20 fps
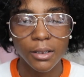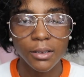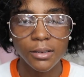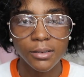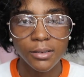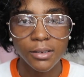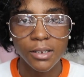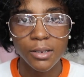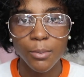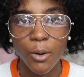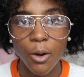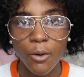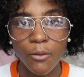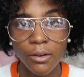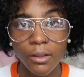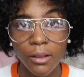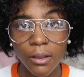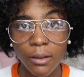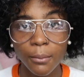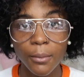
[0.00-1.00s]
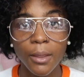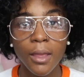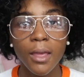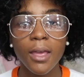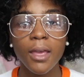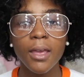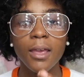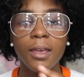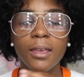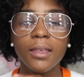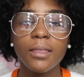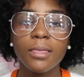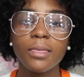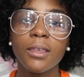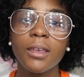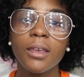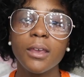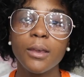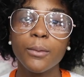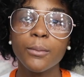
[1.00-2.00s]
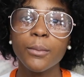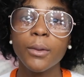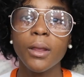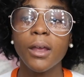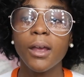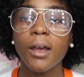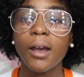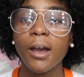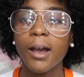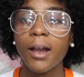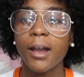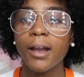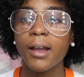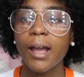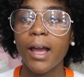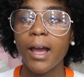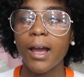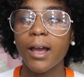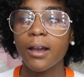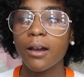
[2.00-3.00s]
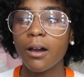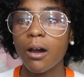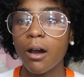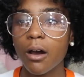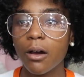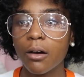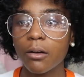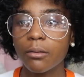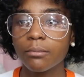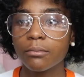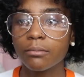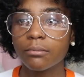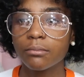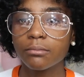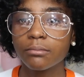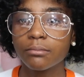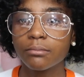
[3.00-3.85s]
like steep over them. And then I got, um,